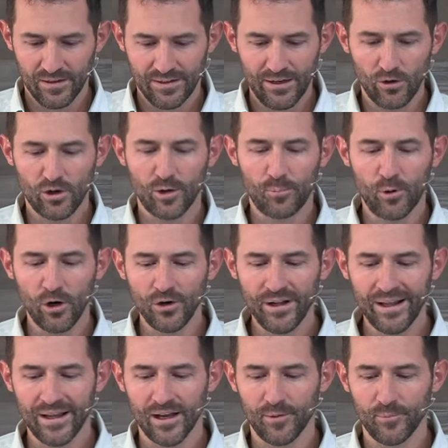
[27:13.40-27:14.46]
Now,
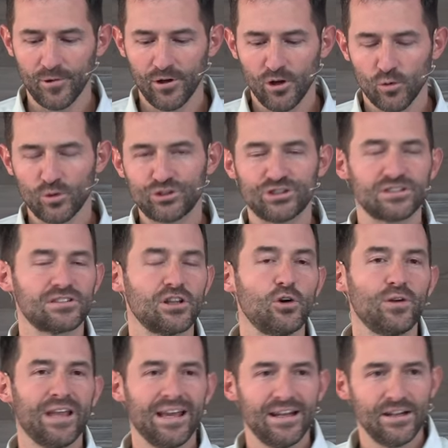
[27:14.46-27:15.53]
Capernaum, which is
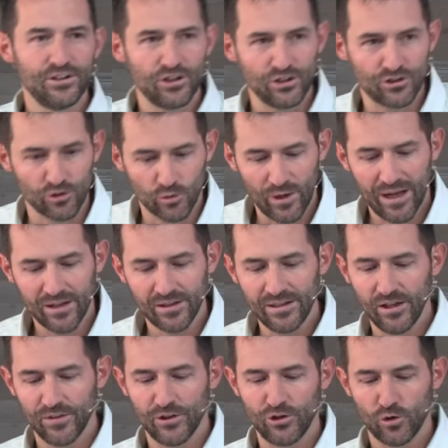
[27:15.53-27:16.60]
located directly
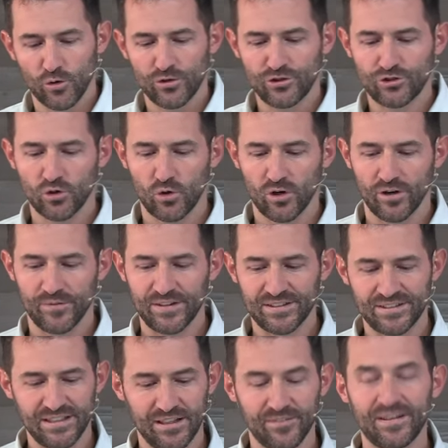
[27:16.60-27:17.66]
on the north shore of the
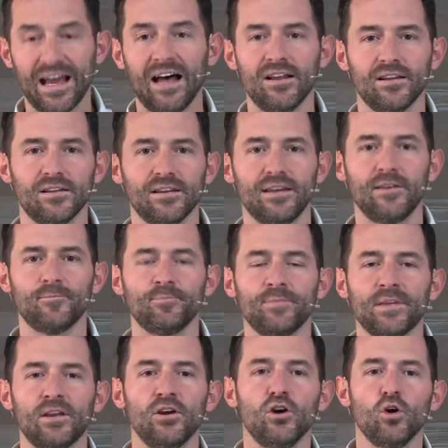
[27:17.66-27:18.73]
Sea of Galilee,
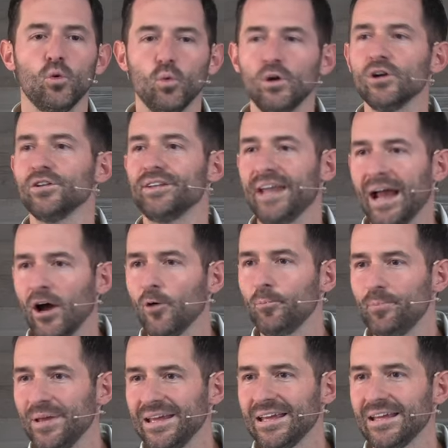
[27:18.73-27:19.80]
will now
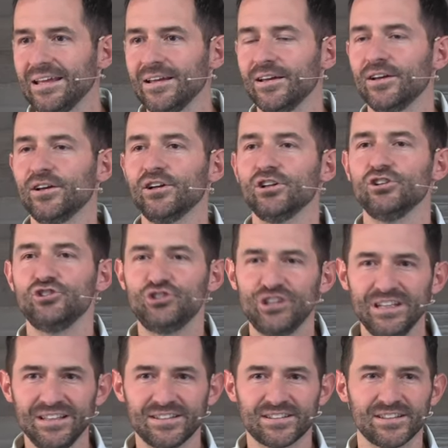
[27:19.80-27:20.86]
be
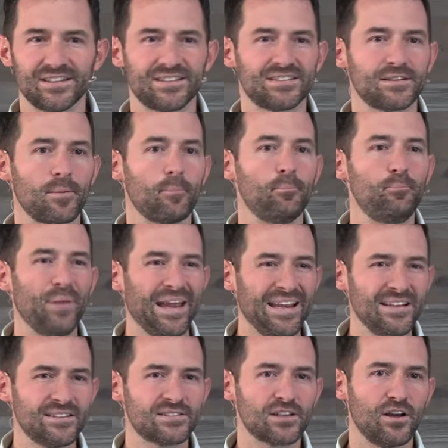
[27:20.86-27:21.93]
Jesus'
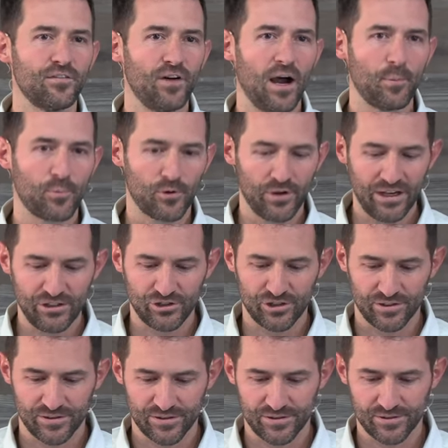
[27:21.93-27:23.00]
base of
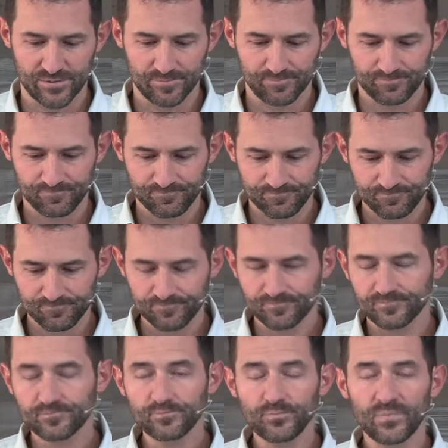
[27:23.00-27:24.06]
operations.
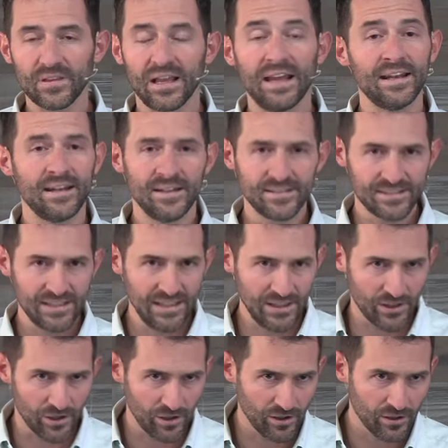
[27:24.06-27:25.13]
And it is
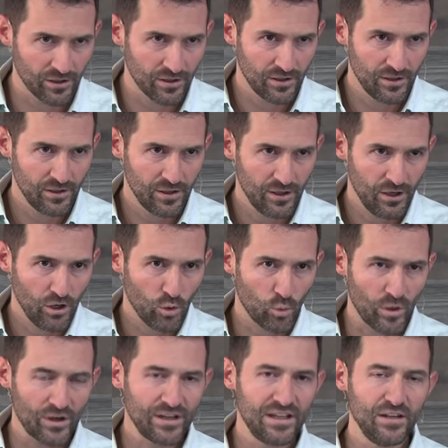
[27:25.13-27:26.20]
here
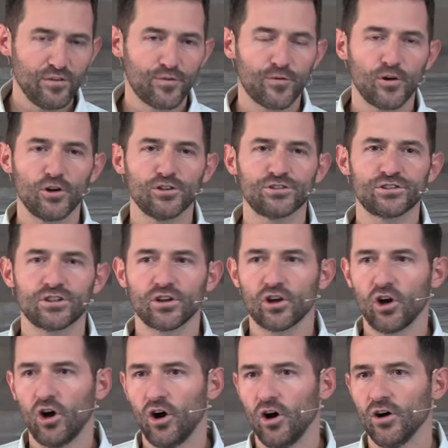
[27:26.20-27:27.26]
where he first
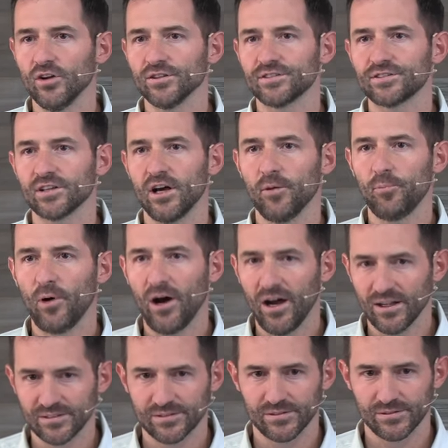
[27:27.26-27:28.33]
calls
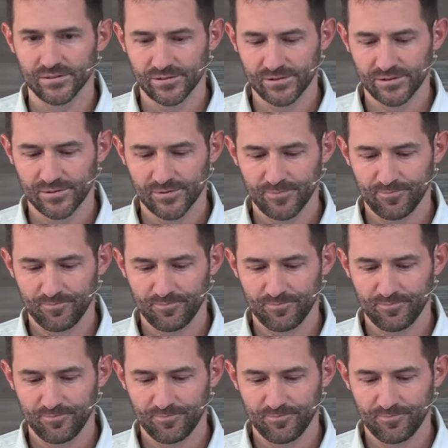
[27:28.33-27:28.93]
apostles.